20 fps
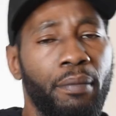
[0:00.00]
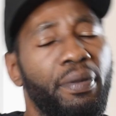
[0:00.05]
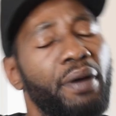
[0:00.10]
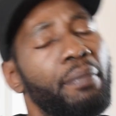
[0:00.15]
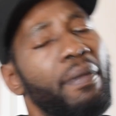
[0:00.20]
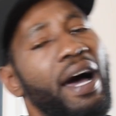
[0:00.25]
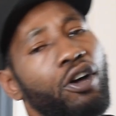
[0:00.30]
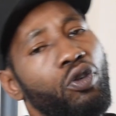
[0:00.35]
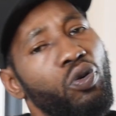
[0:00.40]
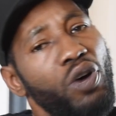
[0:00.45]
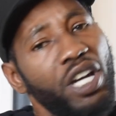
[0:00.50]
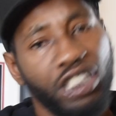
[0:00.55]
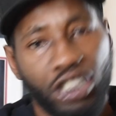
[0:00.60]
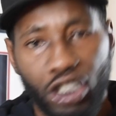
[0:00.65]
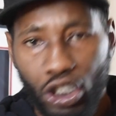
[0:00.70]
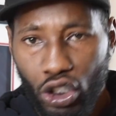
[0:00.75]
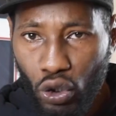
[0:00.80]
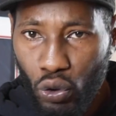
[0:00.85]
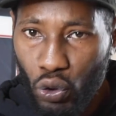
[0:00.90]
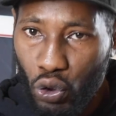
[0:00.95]
But my
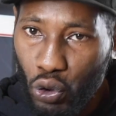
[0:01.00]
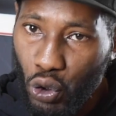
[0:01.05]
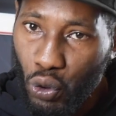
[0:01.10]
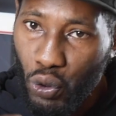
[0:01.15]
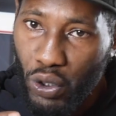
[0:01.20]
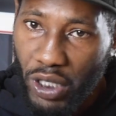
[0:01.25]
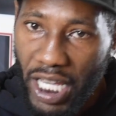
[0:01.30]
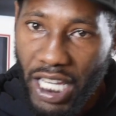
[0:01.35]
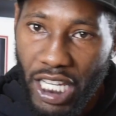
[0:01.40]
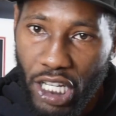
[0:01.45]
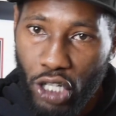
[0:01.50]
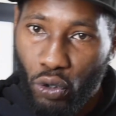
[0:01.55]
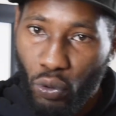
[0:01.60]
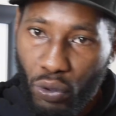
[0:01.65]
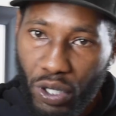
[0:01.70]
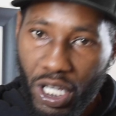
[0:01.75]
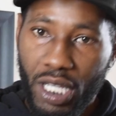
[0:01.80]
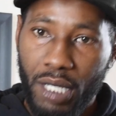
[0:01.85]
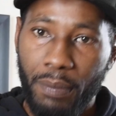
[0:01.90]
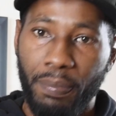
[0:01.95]
question to you, do you think
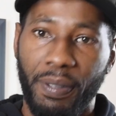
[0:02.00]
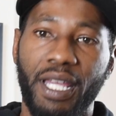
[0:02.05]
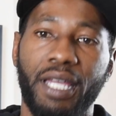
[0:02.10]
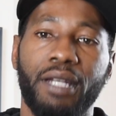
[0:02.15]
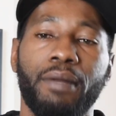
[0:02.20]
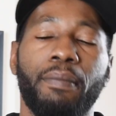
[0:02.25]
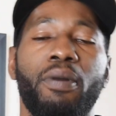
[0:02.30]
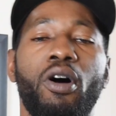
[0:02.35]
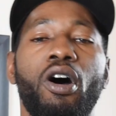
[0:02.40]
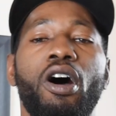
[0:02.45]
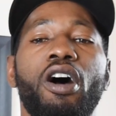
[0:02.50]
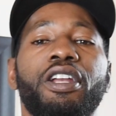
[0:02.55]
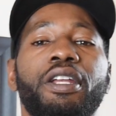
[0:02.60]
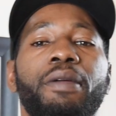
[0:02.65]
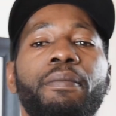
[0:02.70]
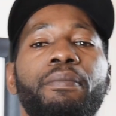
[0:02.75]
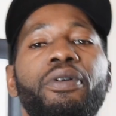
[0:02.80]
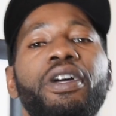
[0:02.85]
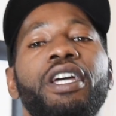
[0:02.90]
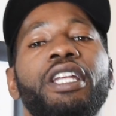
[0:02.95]
greed played a part
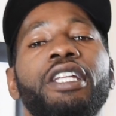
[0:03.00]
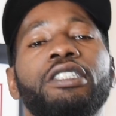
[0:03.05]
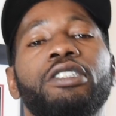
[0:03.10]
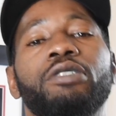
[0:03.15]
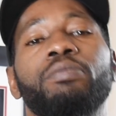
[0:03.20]
in Brandon